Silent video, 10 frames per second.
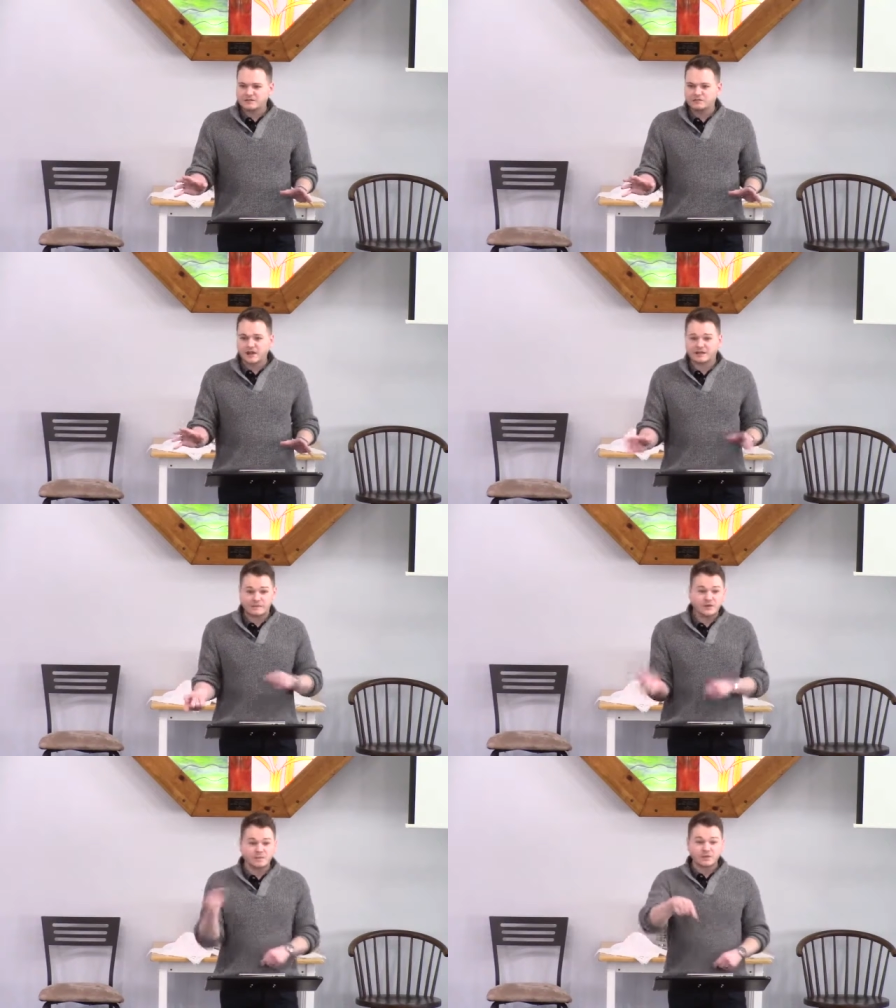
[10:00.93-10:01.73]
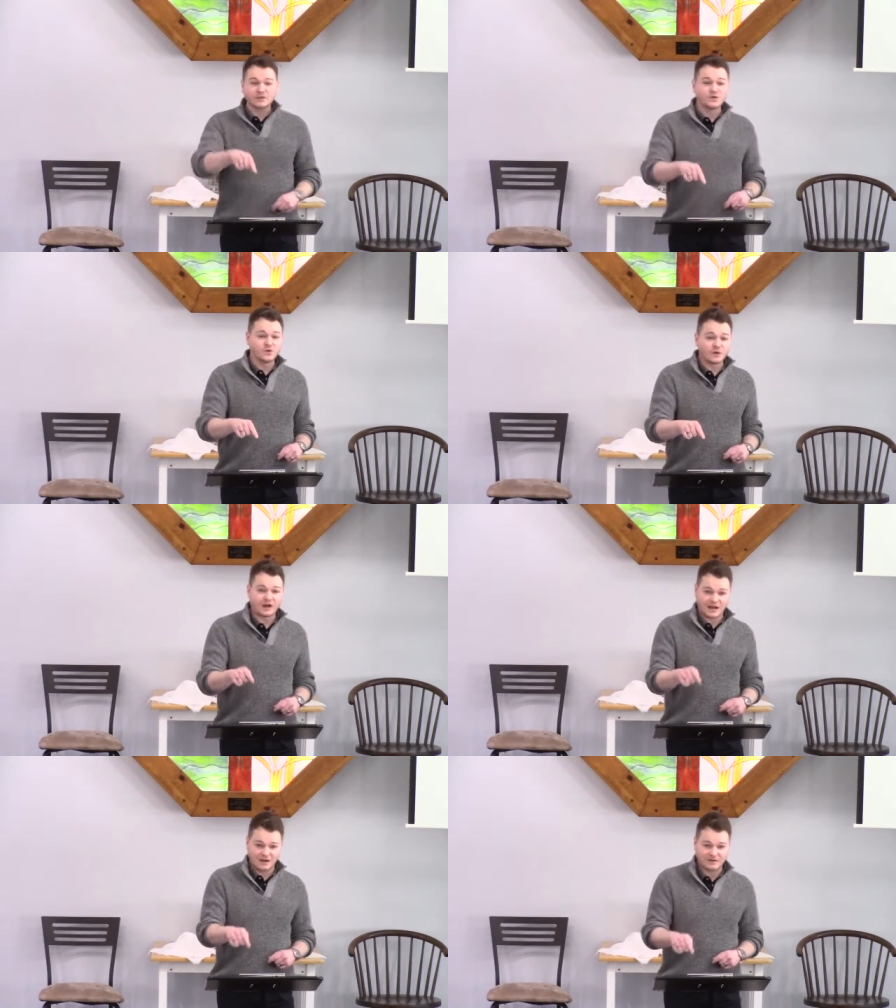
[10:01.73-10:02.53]
In fact, I'm going to build you
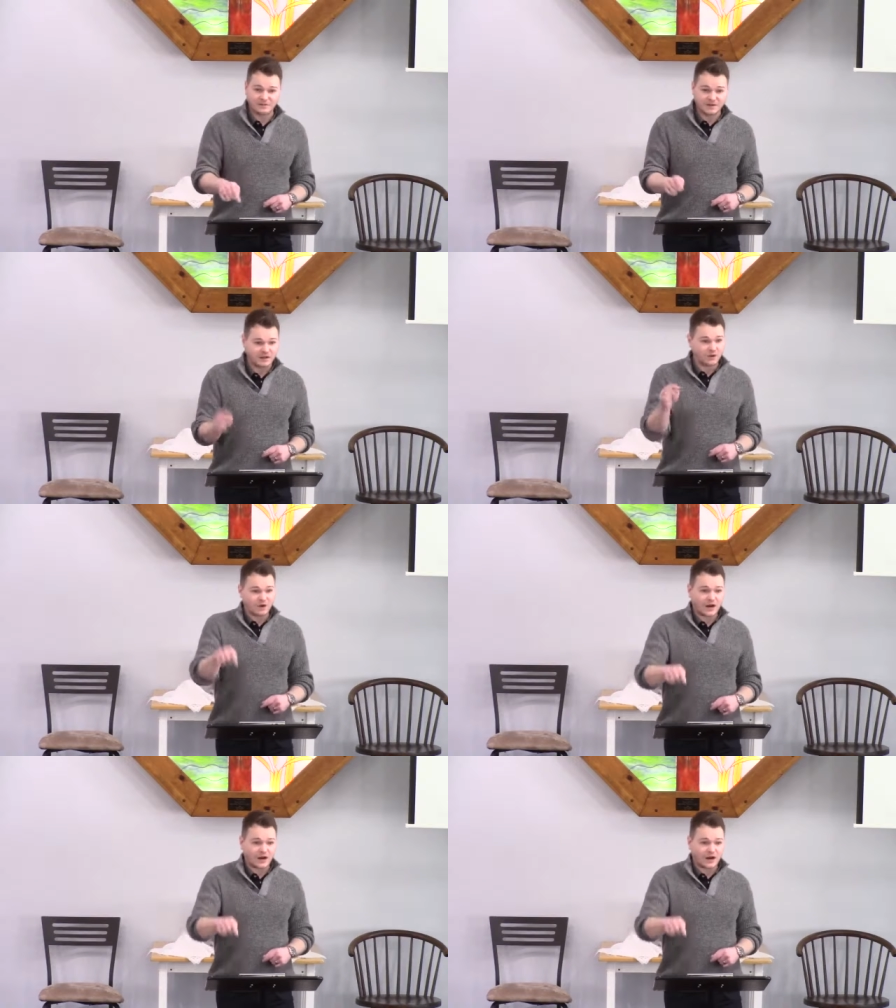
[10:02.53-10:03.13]
a house and make your